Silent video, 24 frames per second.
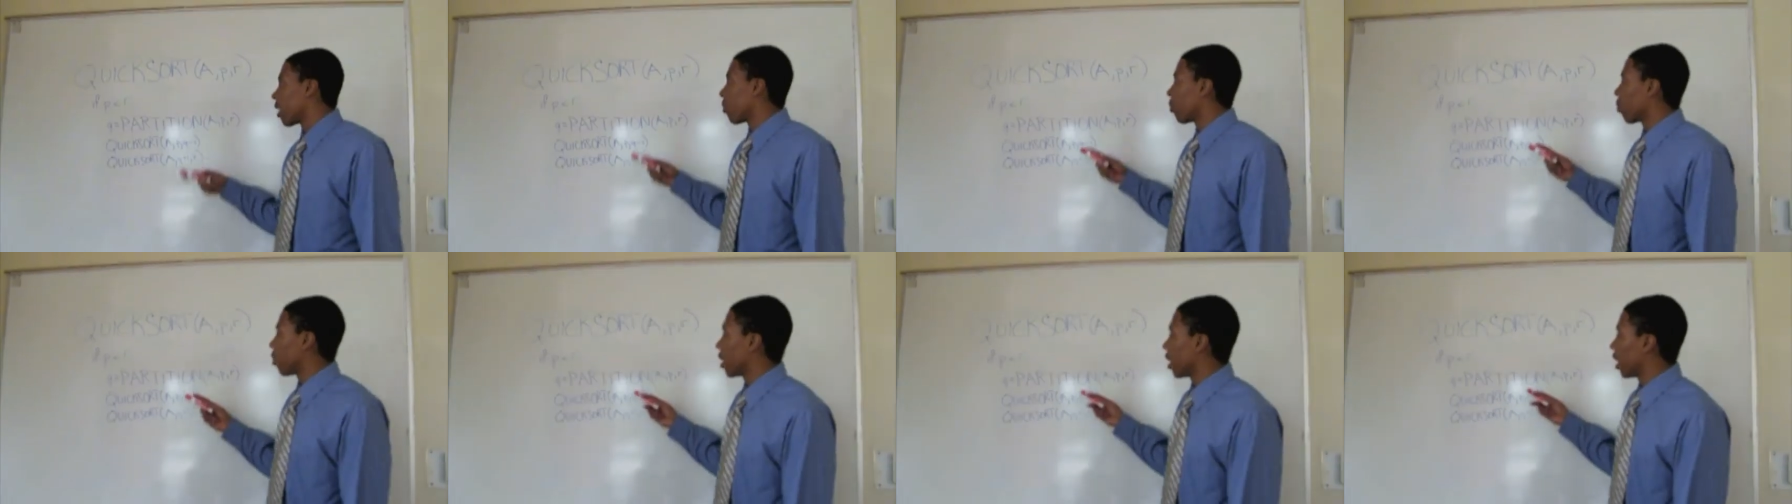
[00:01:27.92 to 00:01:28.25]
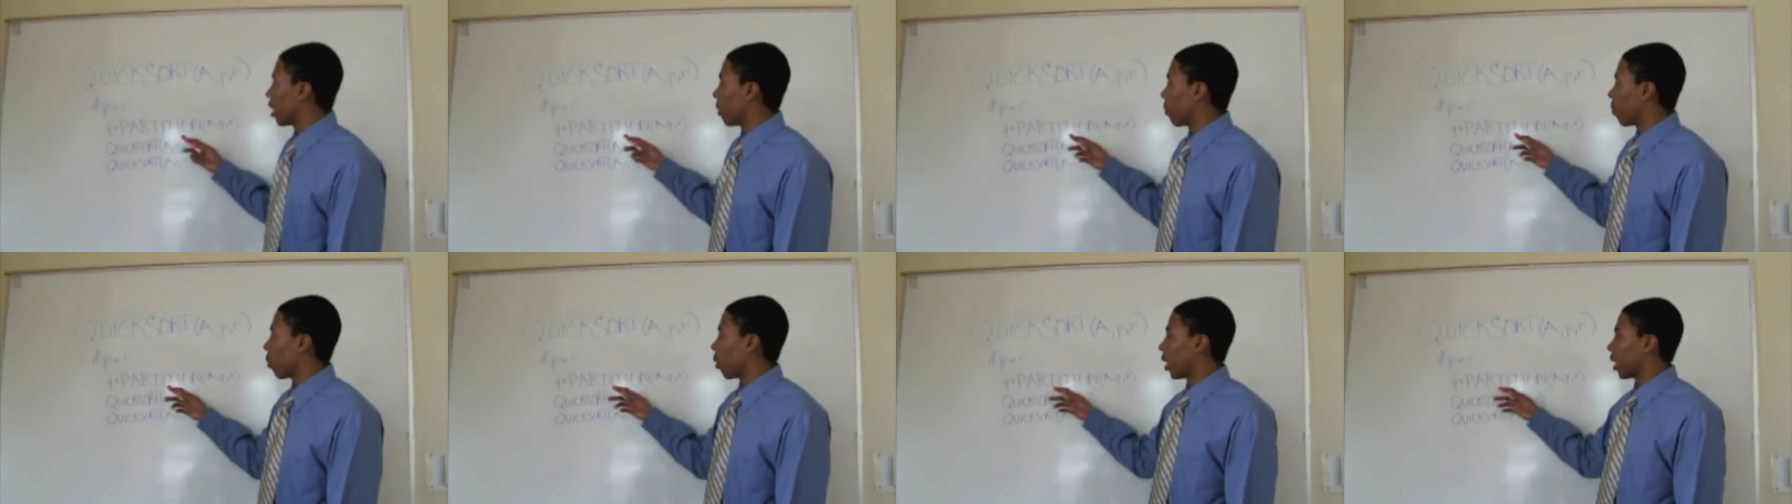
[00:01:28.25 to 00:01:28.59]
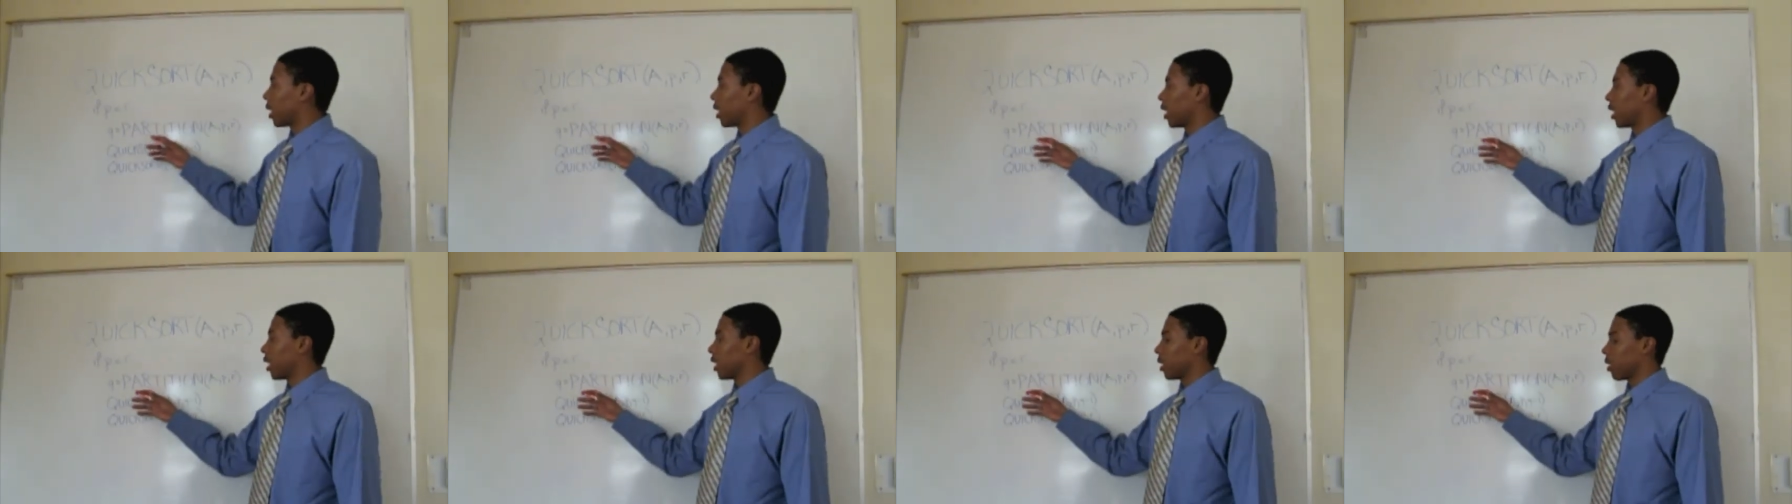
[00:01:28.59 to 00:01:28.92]
Within the
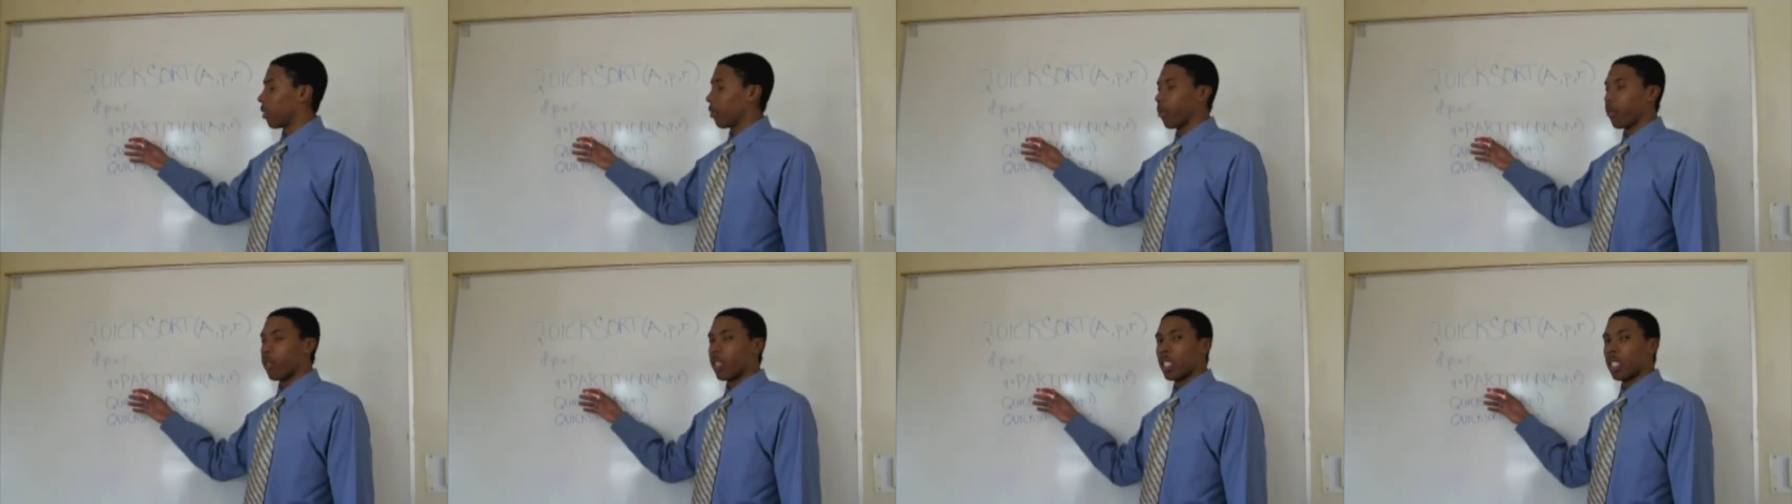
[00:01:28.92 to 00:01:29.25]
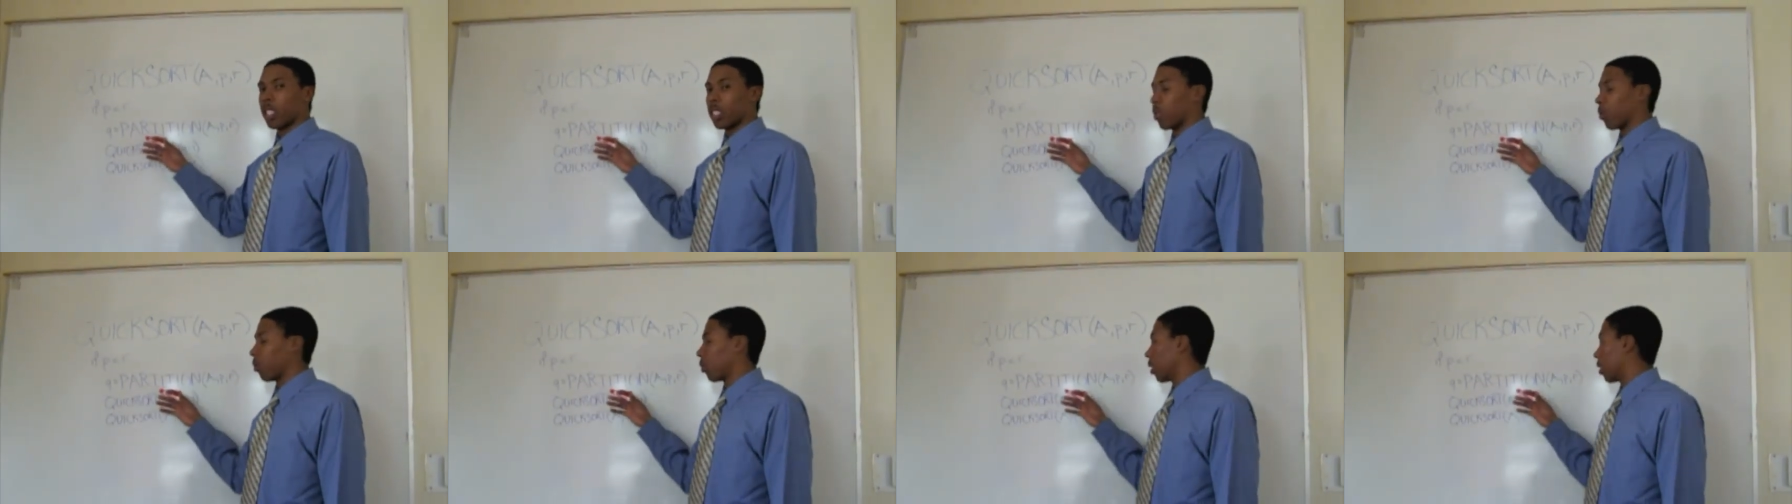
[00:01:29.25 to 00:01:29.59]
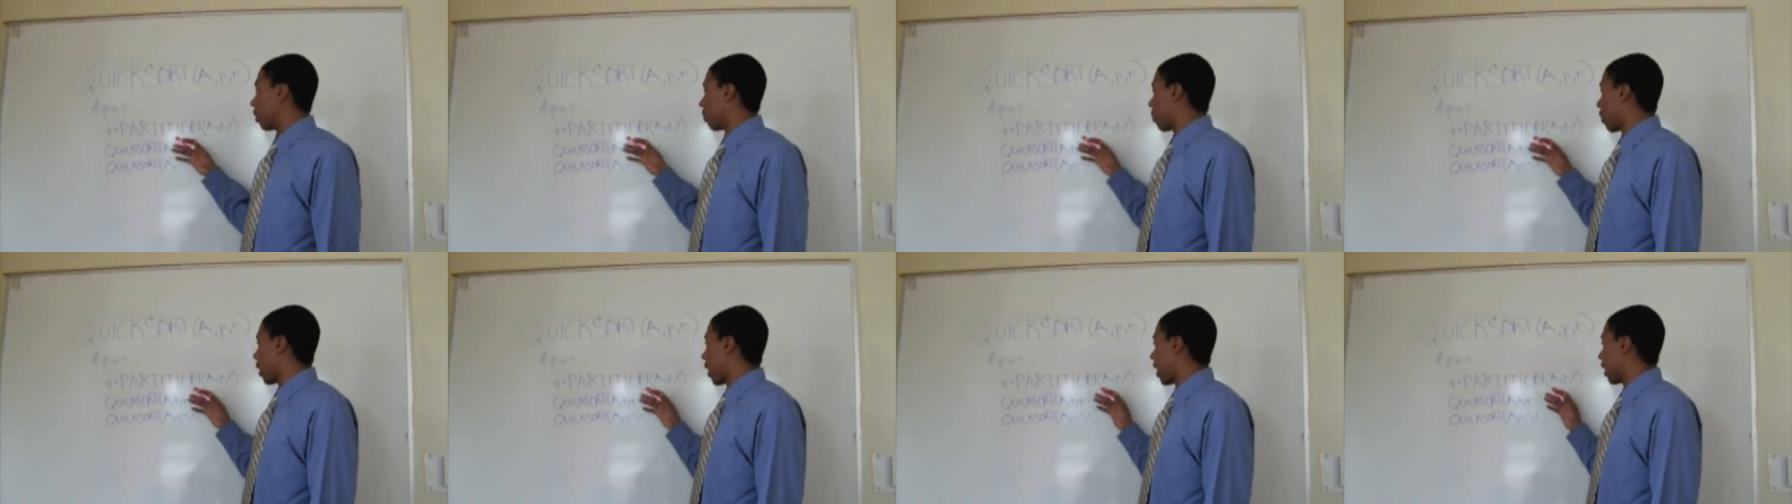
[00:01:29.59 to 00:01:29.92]
partitioning function,
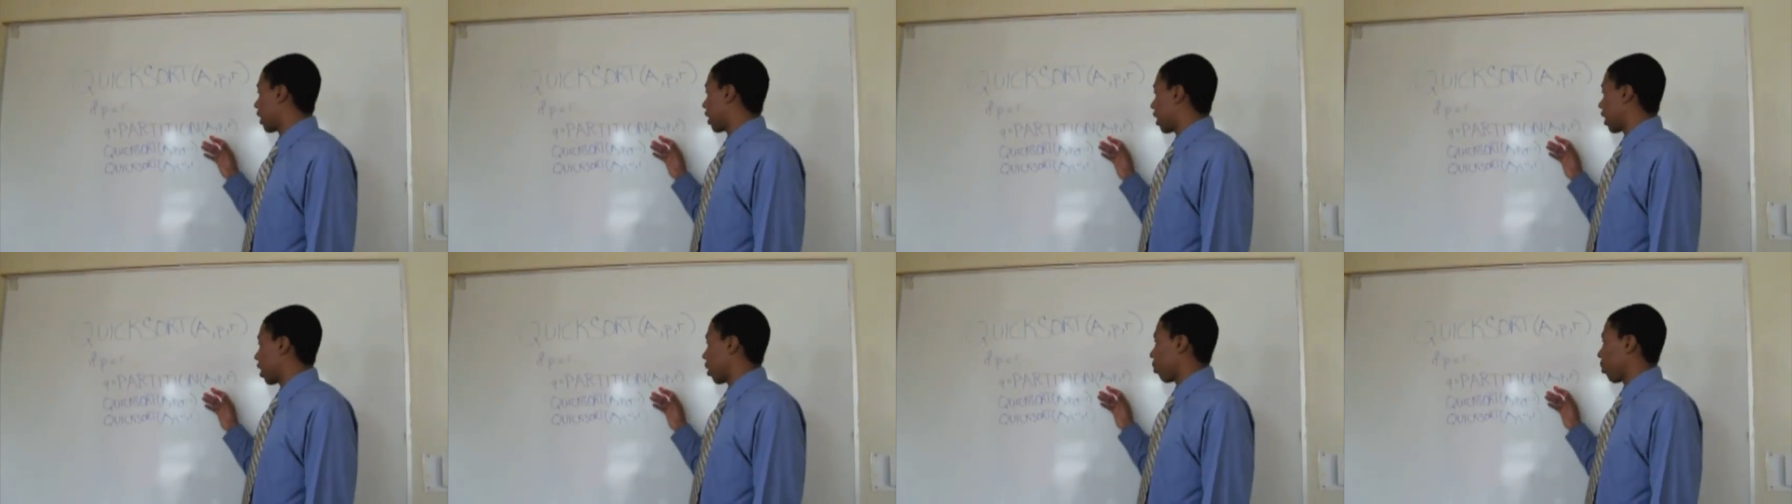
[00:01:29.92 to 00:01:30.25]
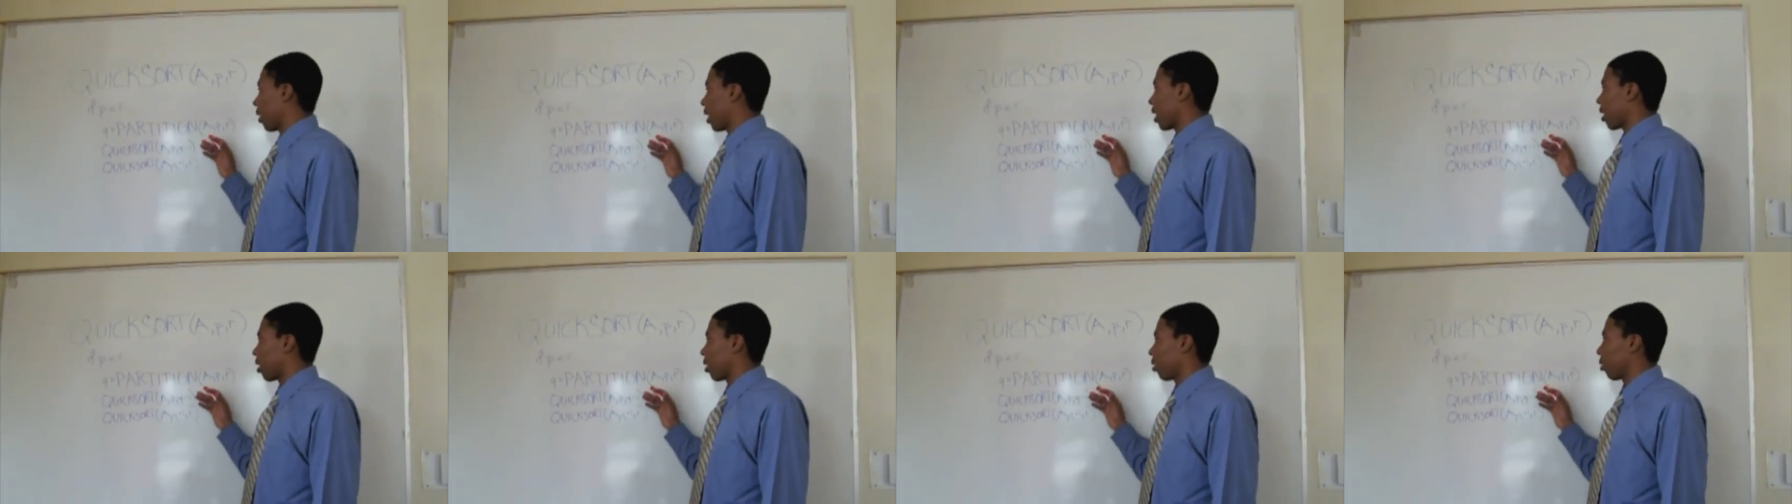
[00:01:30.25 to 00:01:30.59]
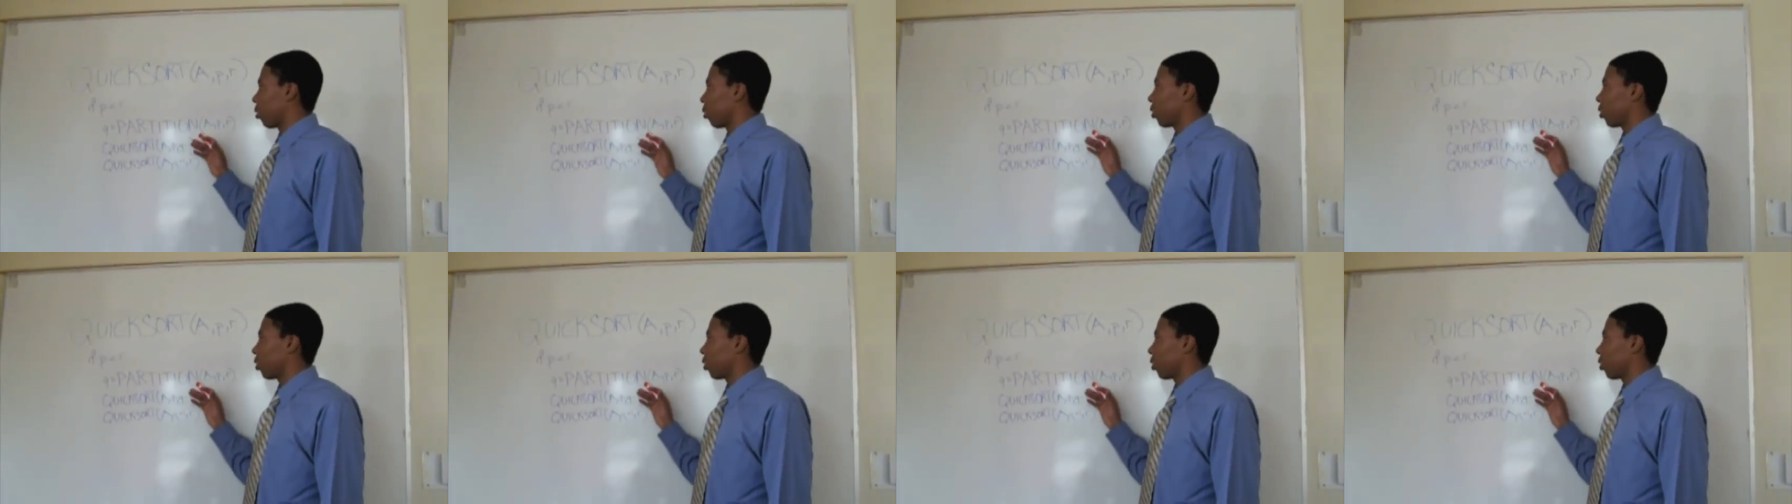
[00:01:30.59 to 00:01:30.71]
we pass the array through,